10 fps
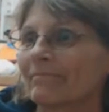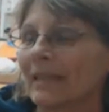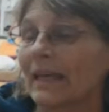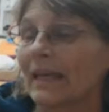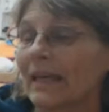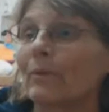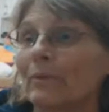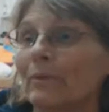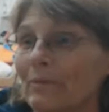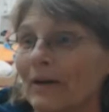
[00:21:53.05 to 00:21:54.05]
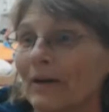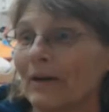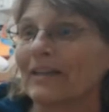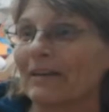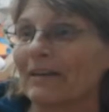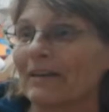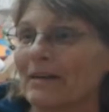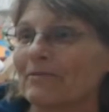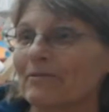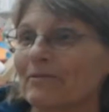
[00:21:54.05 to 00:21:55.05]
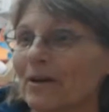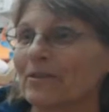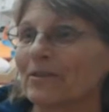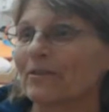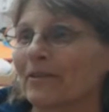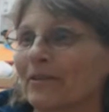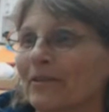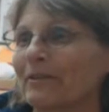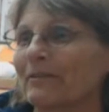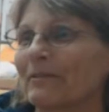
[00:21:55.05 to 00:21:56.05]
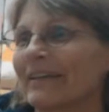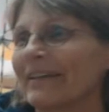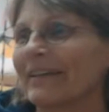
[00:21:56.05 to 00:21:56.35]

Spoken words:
Yeah, we will have to have a step for Walter for the new one.